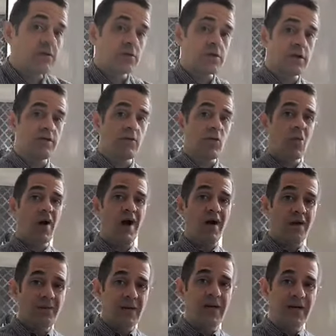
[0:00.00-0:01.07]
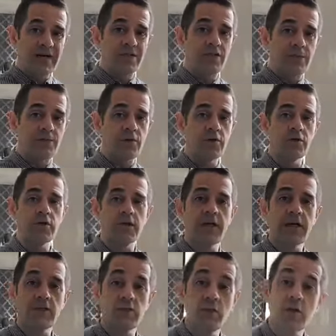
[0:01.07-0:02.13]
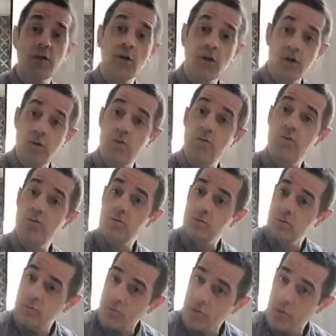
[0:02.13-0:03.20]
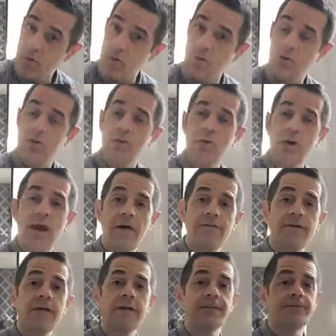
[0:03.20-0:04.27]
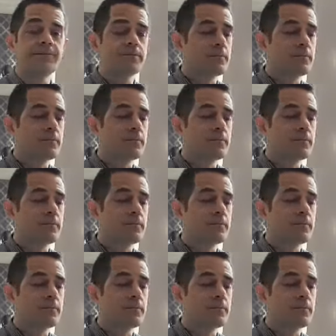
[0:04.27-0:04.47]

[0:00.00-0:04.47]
instead of a wall behind you to push against, you're going to use good old gravity.